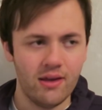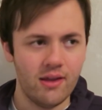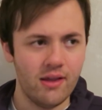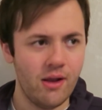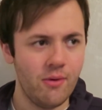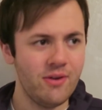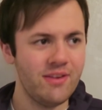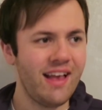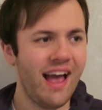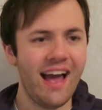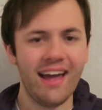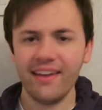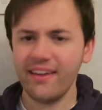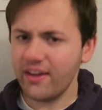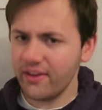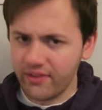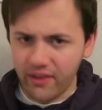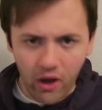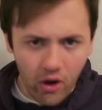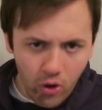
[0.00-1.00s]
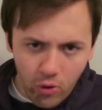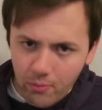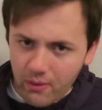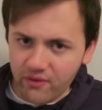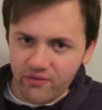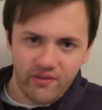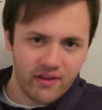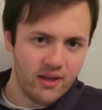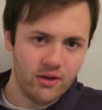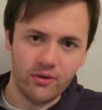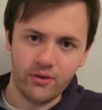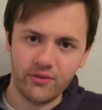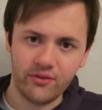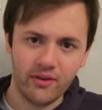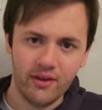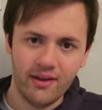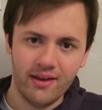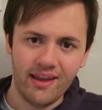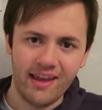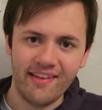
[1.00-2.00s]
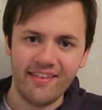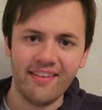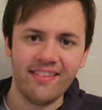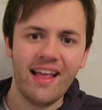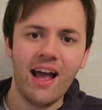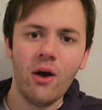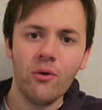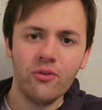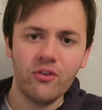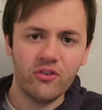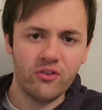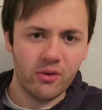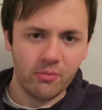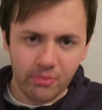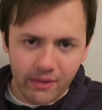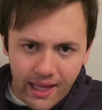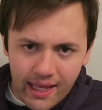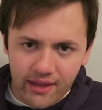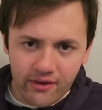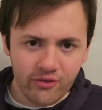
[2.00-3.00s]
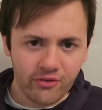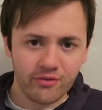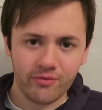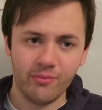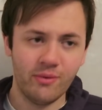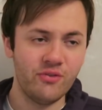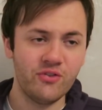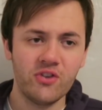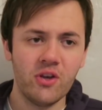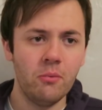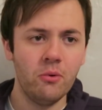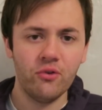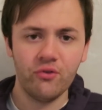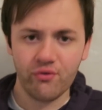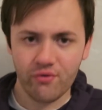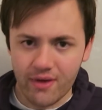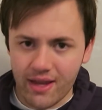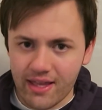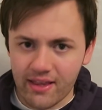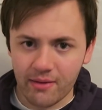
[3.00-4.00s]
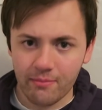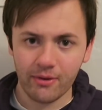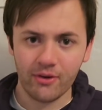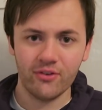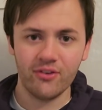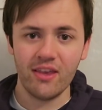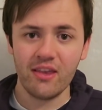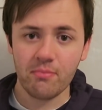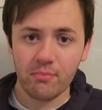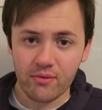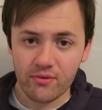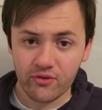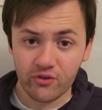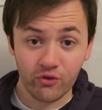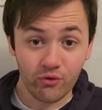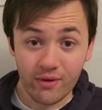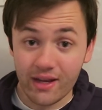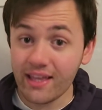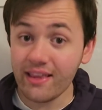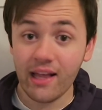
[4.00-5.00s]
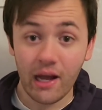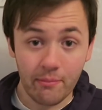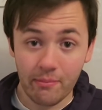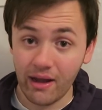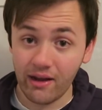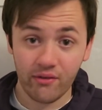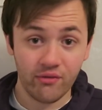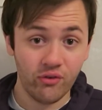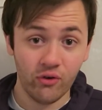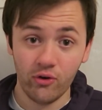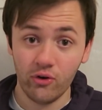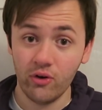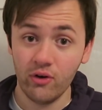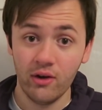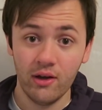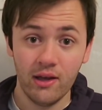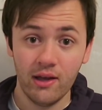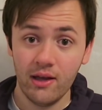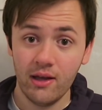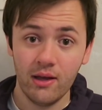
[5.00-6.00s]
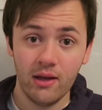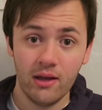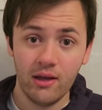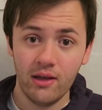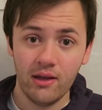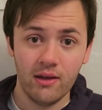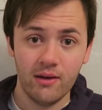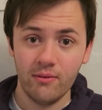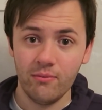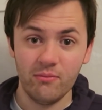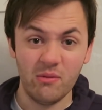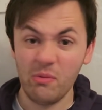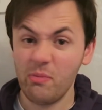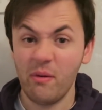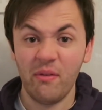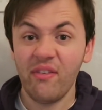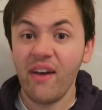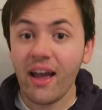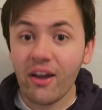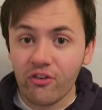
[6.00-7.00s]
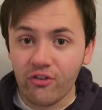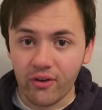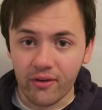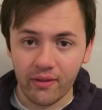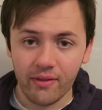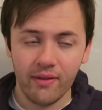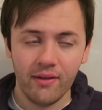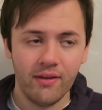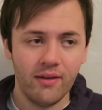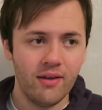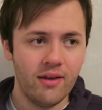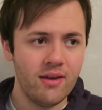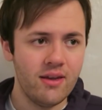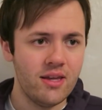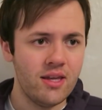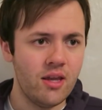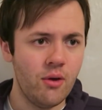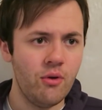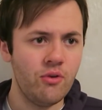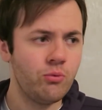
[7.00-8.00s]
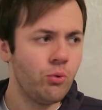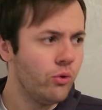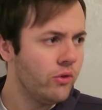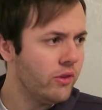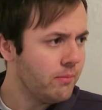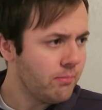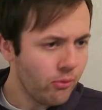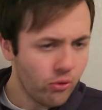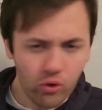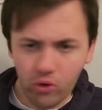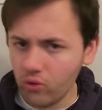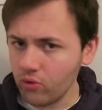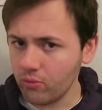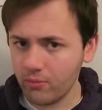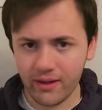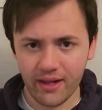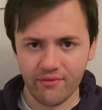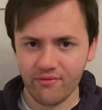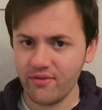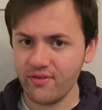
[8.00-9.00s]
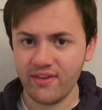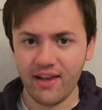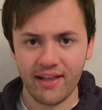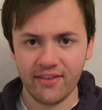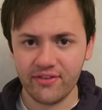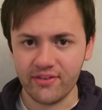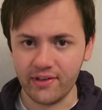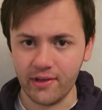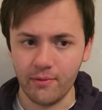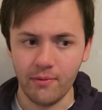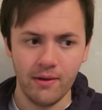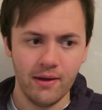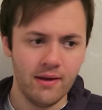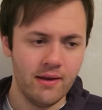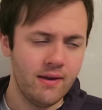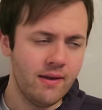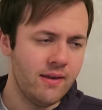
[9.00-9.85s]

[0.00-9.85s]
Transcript: You know, he's anchored the whole midfield. He's allowed us to play with so much freedom because he's screened that back four with perfection. You know, he's won the ball whenever he's had to